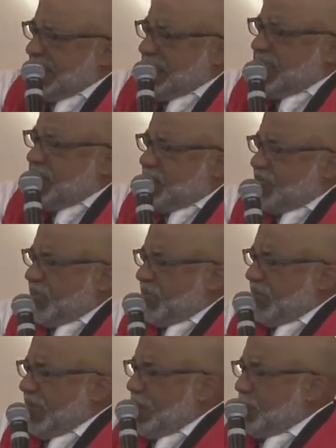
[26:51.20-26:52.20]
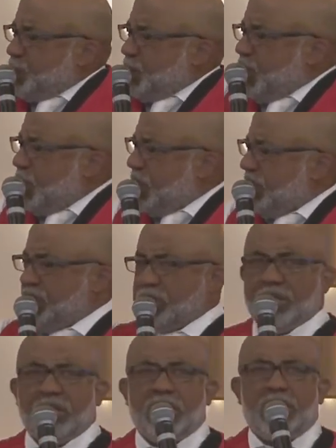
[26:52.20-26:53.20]
stiff as boards.
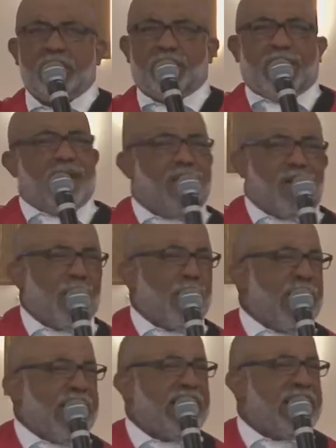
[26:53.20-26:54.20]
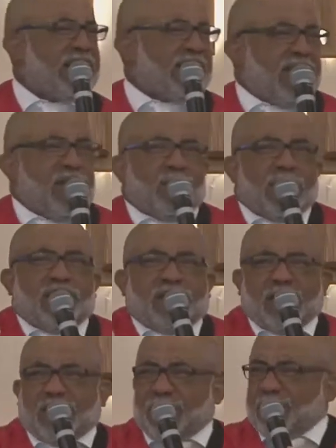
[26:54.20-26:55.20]
Oh man, that thing, it,
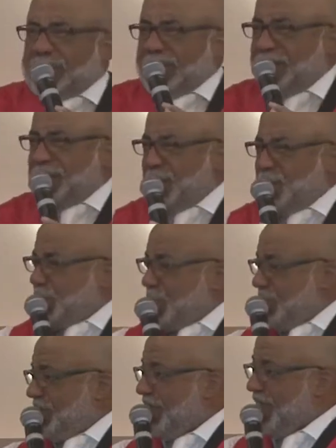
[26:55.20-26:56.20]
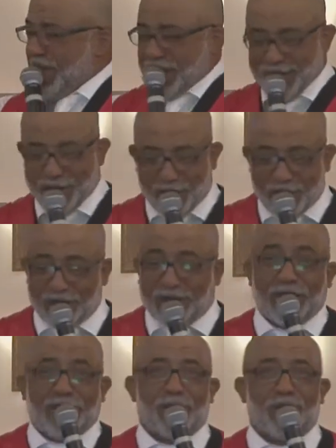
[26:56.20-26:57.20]
it, it was unusual. It was, you know, it,
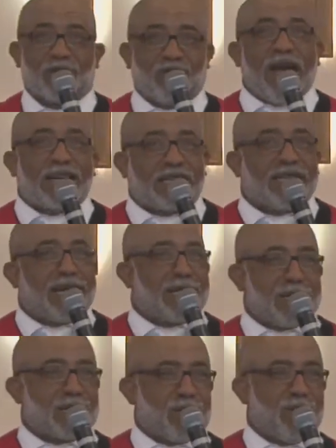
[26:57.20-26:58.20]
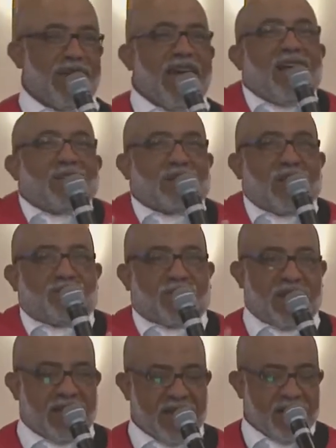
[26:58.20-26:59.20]
it was fascinating to me how
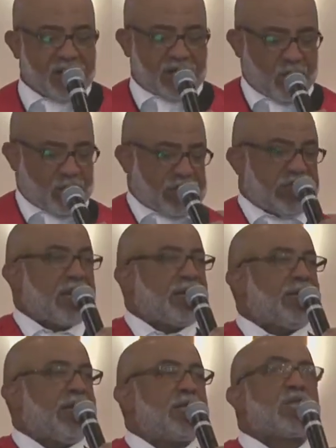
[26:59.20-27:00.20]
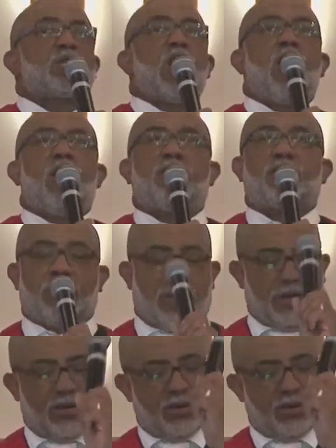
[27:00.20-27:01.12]
something so subtle and soft could